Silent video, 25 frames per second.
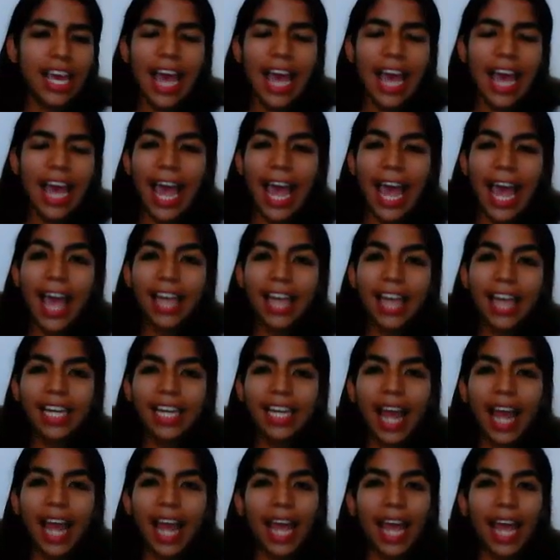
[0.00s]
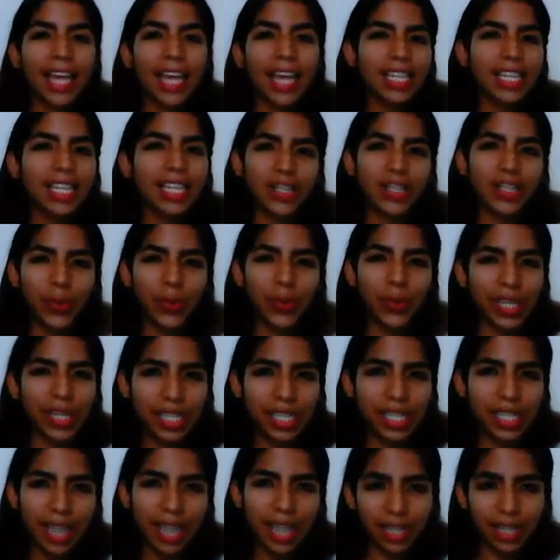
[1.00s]
and it is
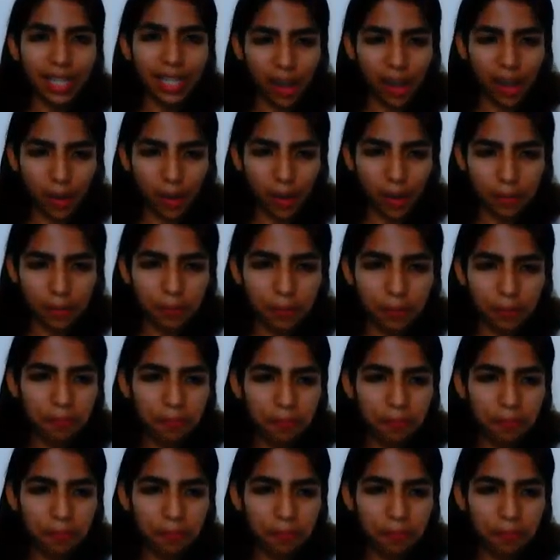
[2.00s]
Wix.com.